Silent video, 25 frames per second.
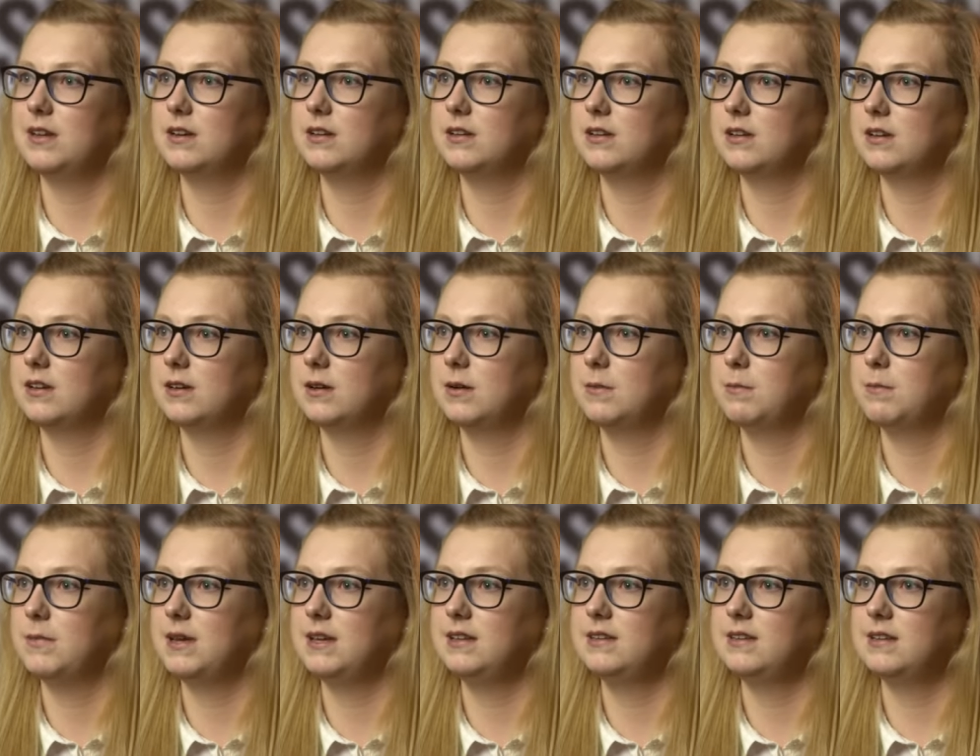in a
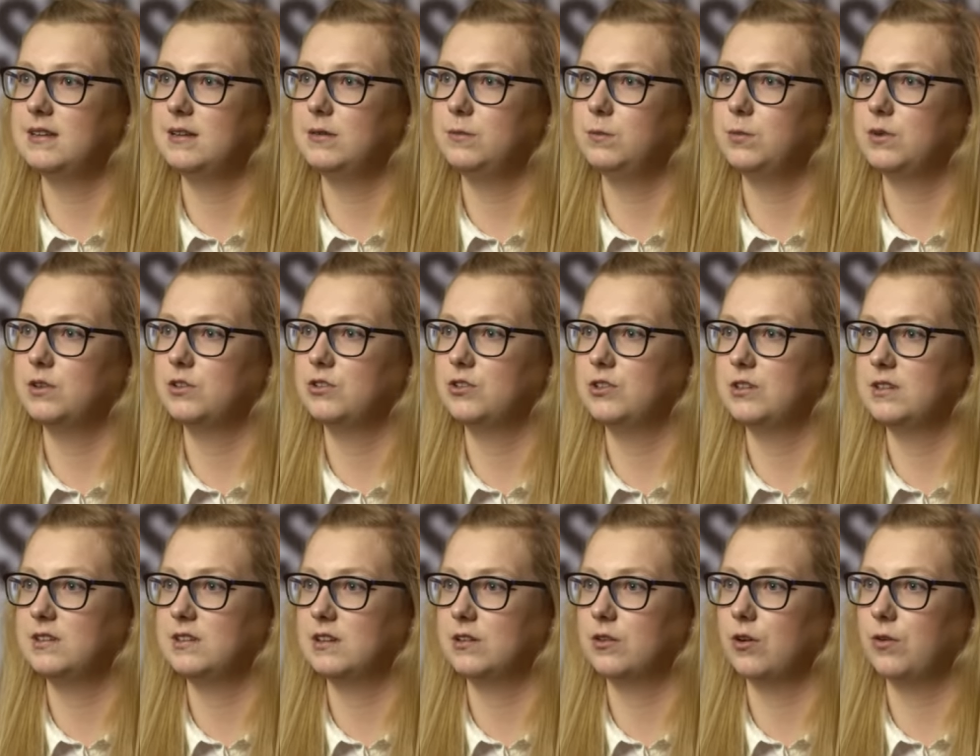meeting which
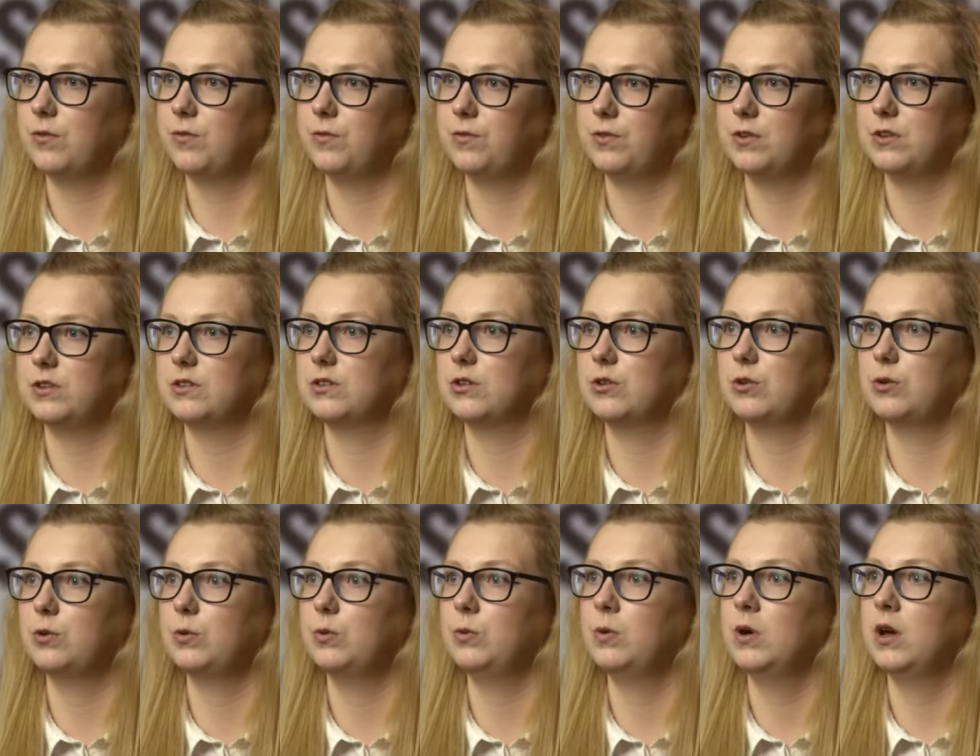is a conference
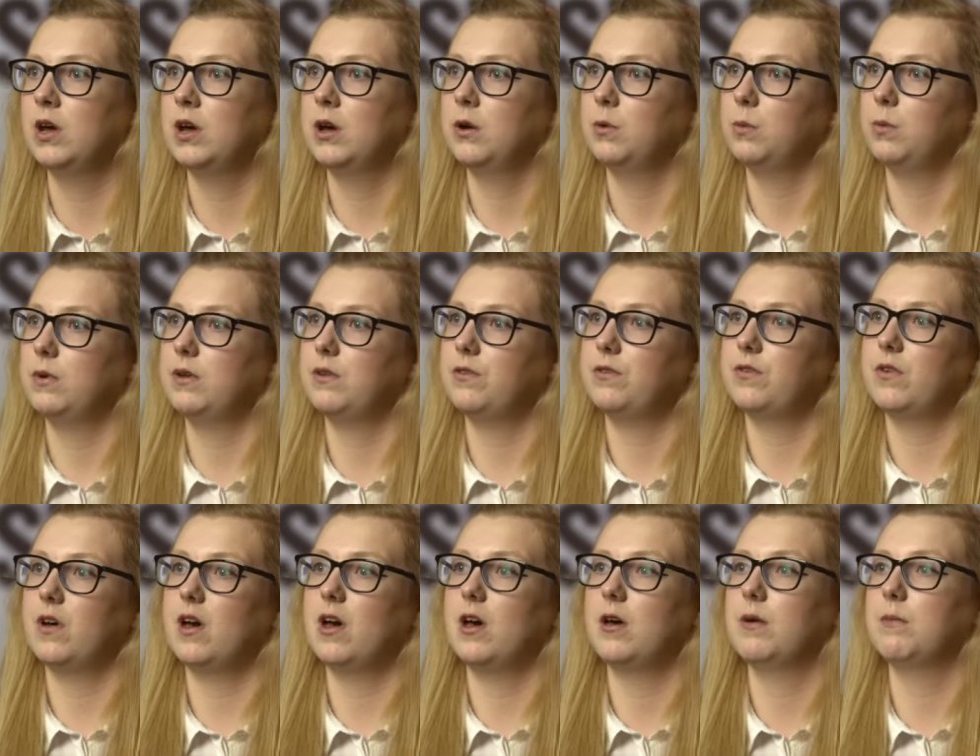call with
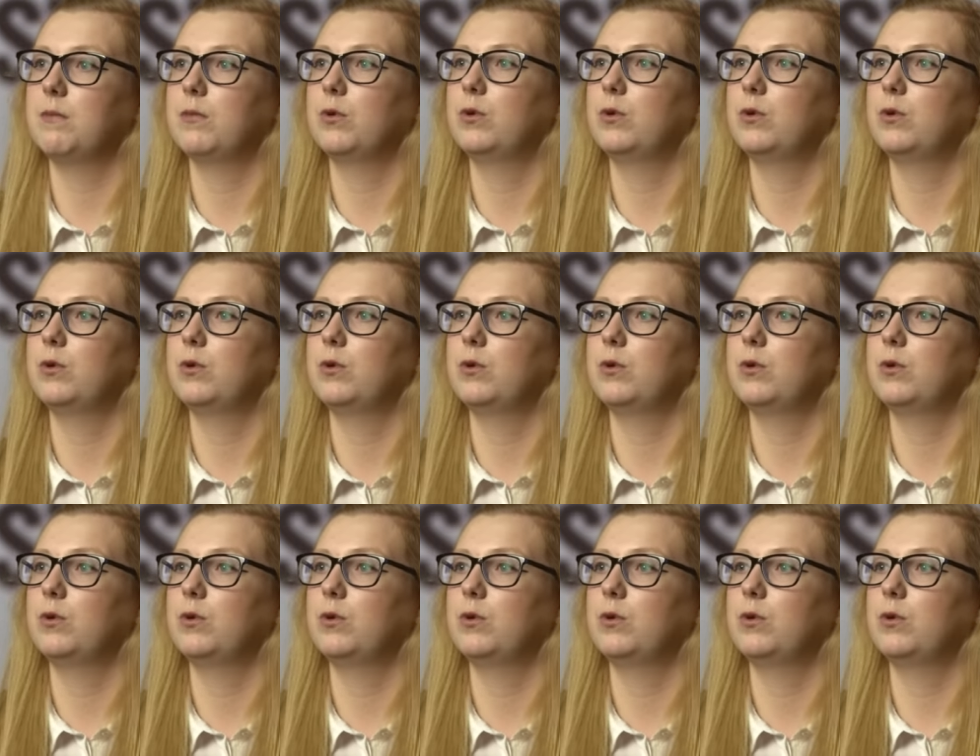um,